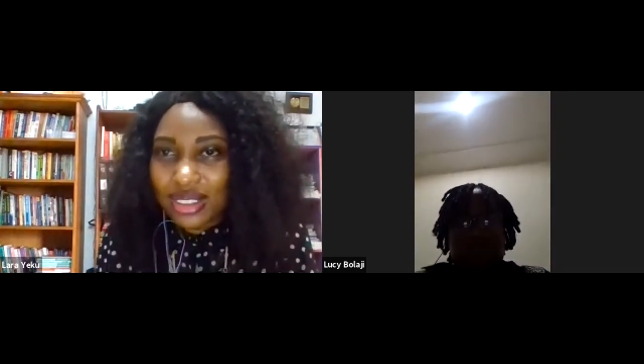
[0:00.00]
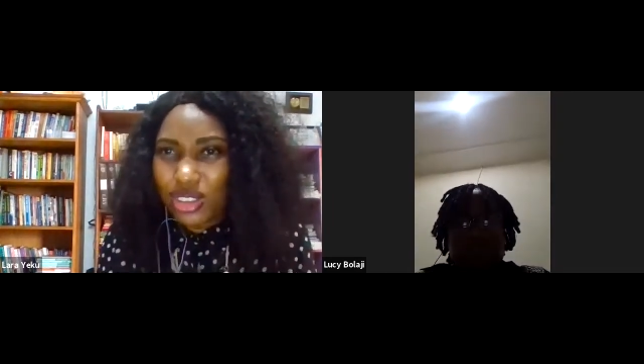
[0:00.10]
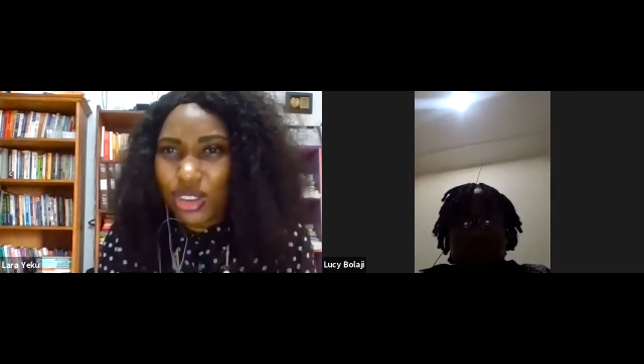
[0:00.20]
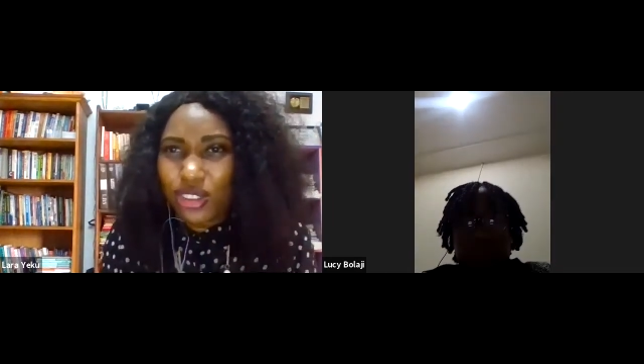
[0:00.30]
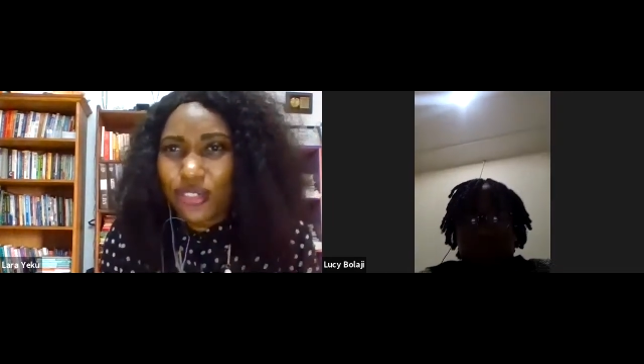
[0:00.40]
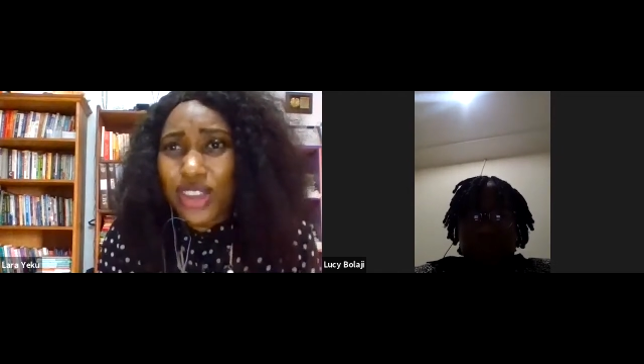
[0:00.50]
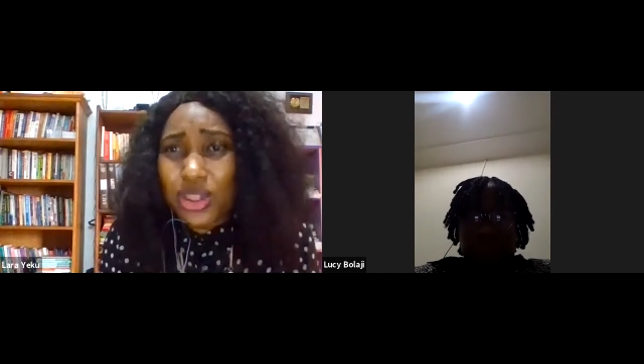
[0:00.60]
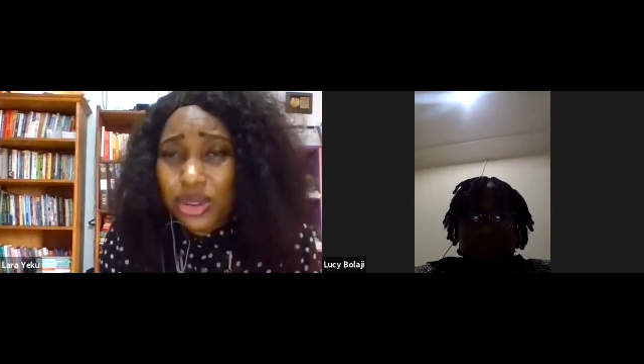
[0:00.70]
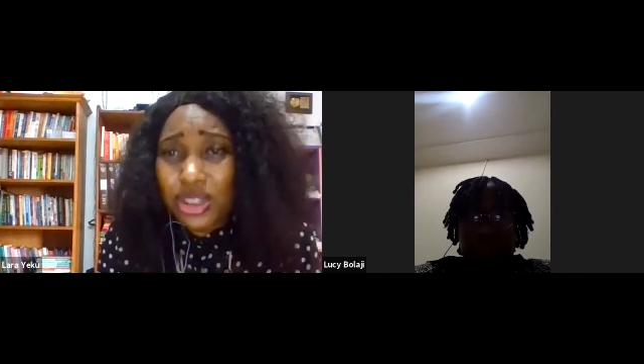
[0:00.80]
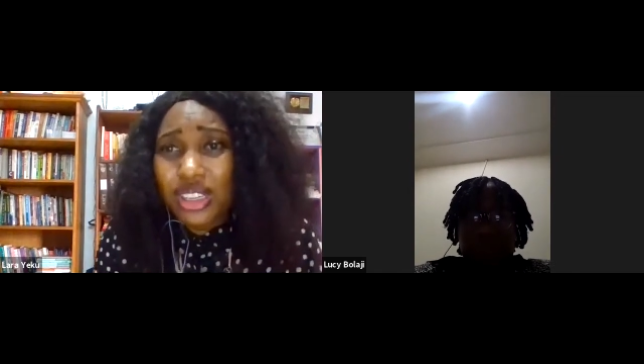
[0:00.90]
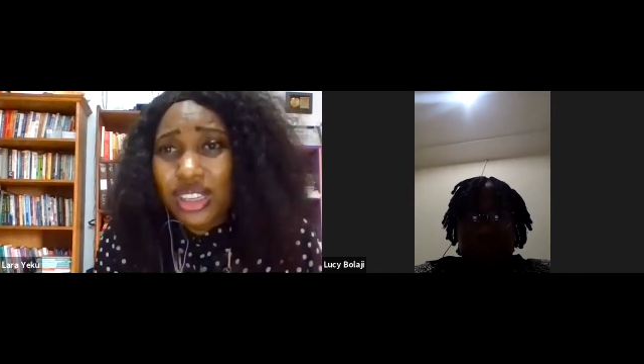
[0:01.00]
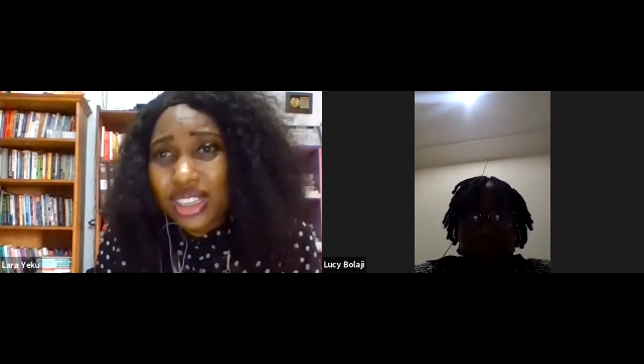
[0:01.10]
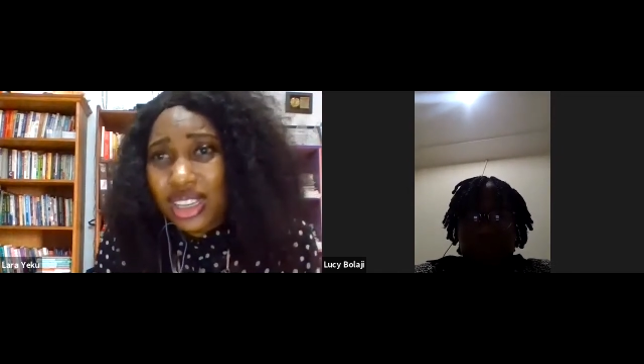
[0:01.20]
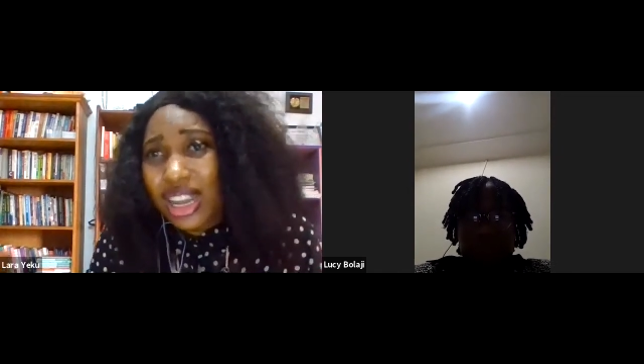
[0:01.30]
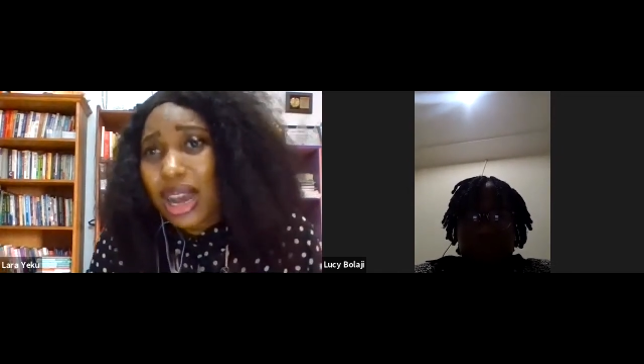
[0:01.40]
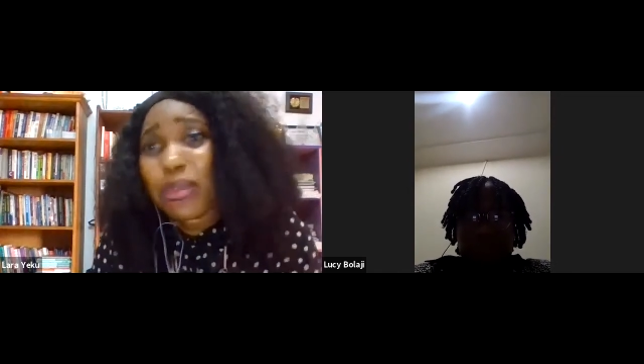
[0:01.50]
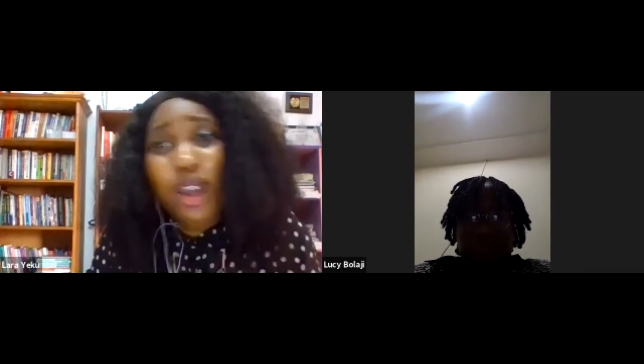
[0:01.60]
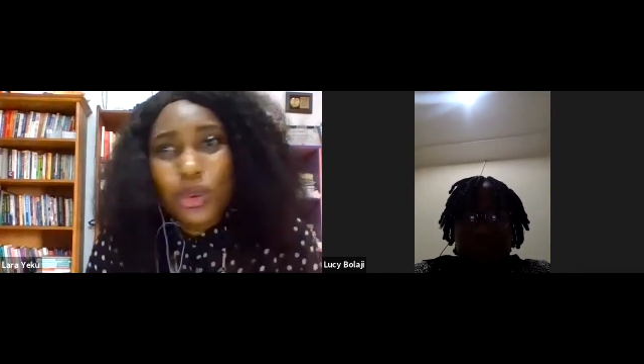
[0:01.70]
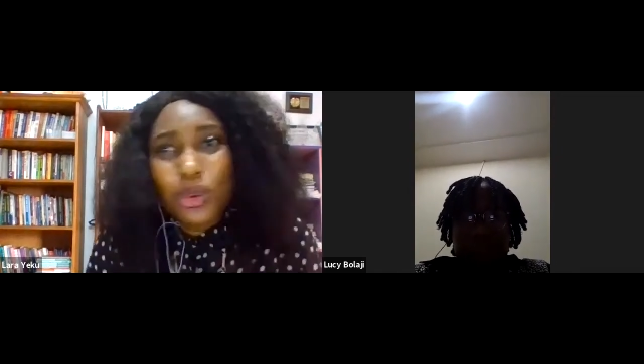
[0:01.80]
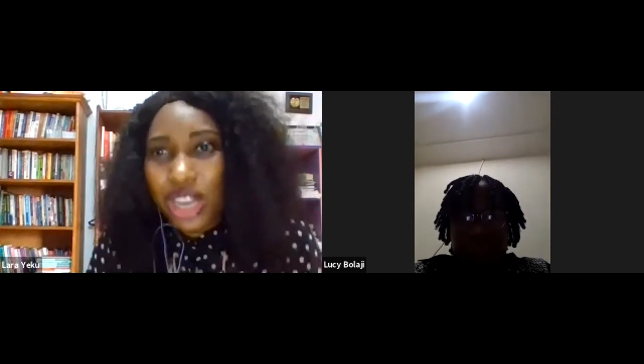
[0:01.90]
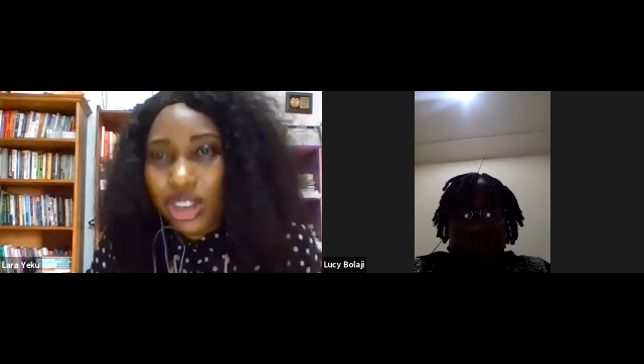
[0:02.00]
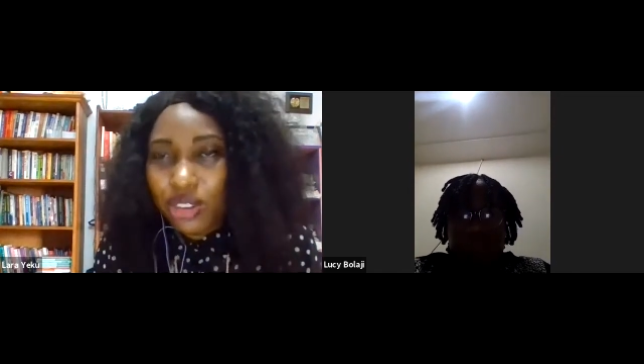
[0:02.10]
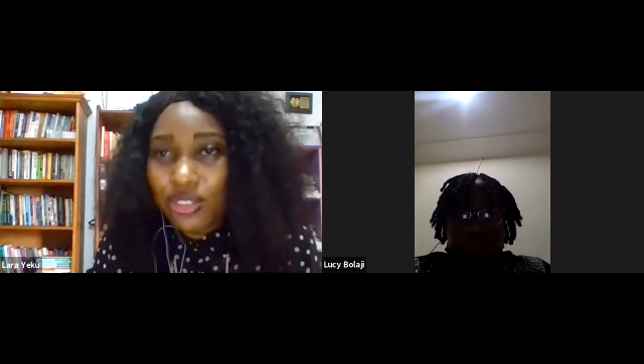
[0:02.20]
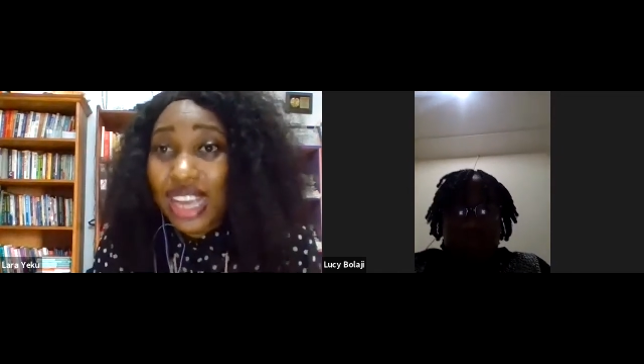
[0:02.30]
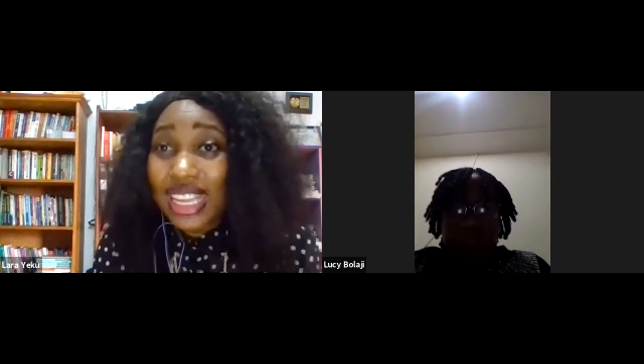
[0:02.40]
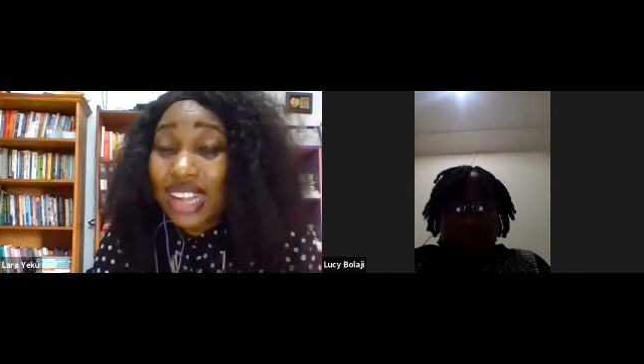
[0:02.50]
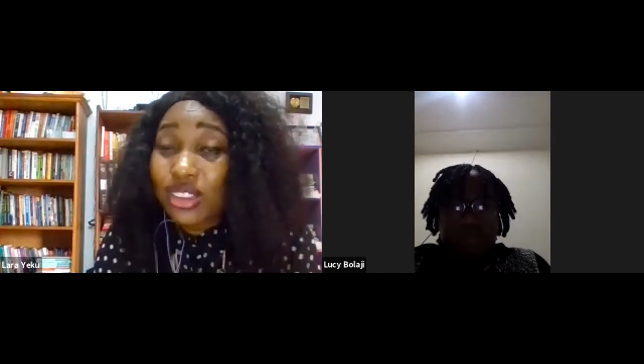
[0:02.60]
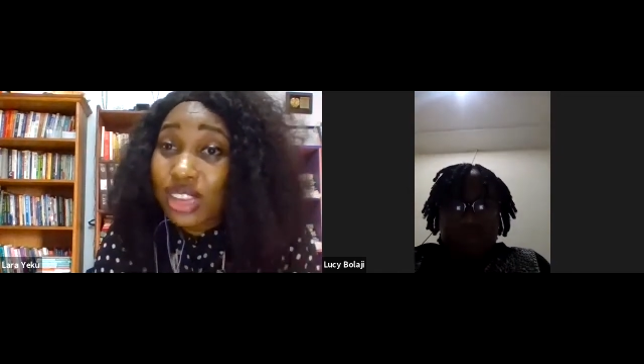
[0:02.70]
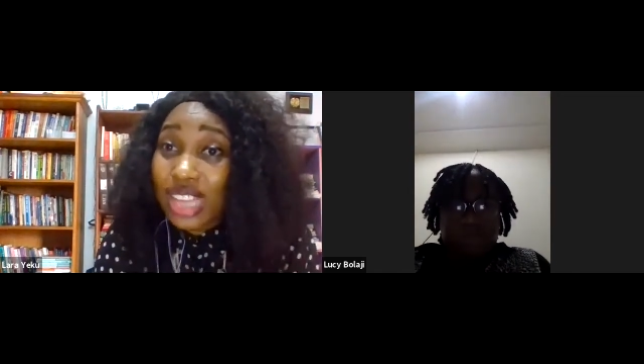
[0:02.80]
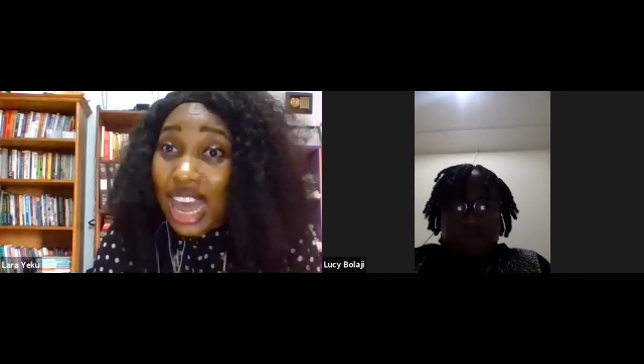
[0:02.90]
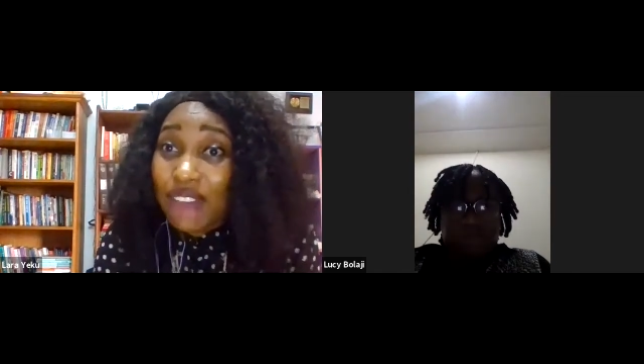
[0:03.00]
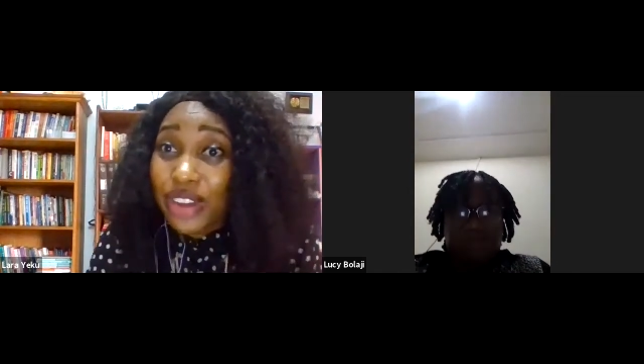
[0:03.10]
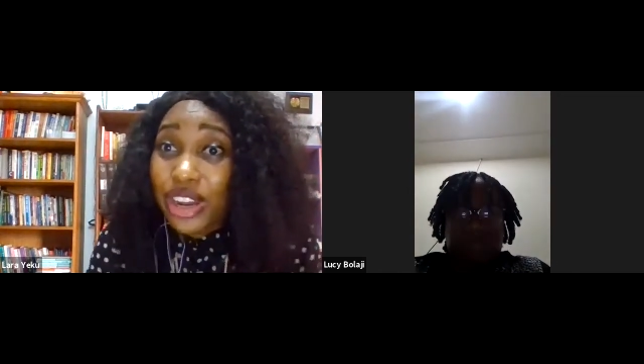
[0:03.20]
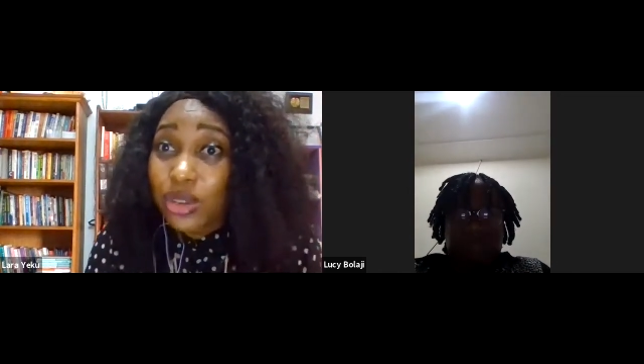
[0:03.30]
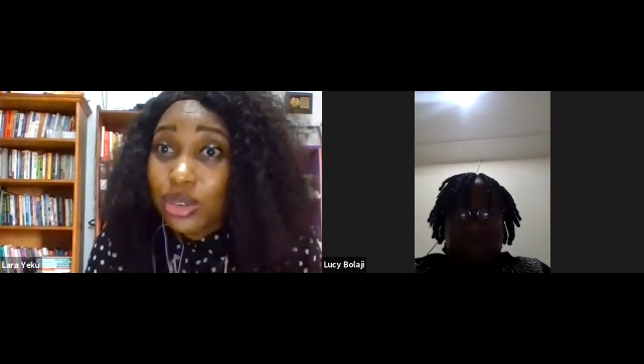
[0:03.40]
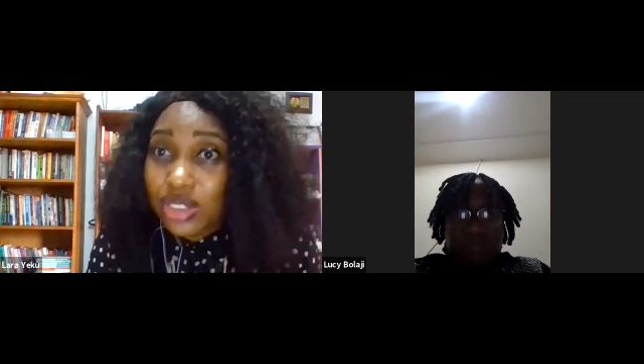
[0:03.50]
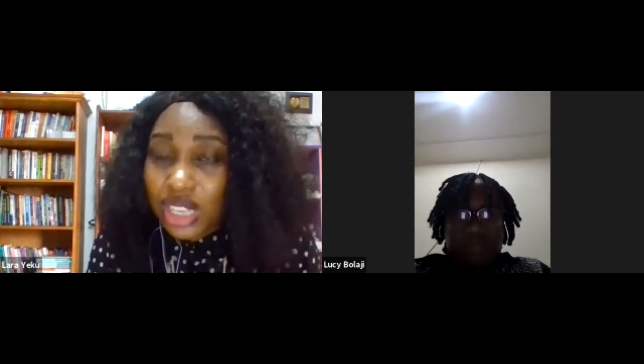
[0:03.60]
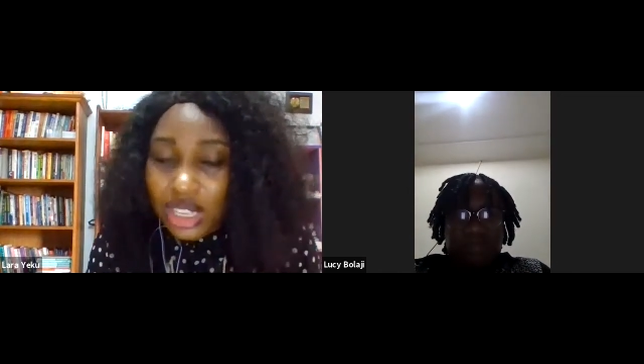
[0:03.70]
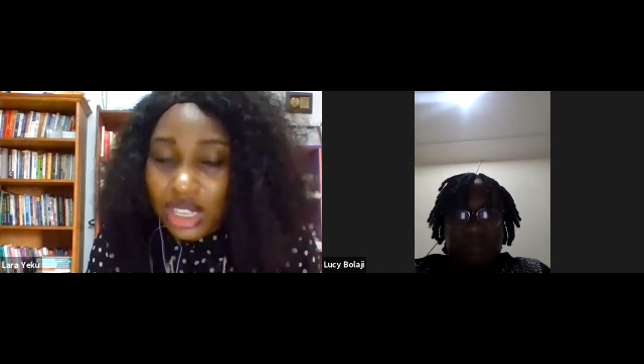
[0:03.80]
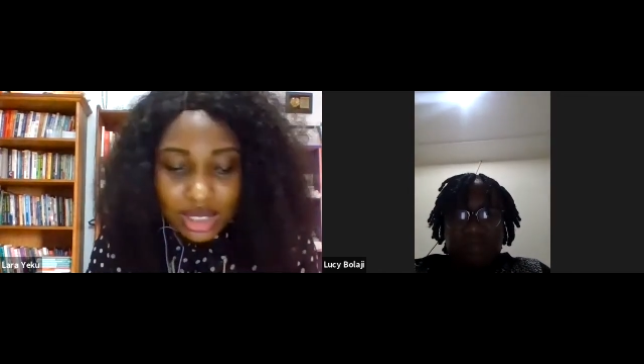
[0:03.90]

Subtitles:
They just feel, I'm not good enough. And yet they have very good skills.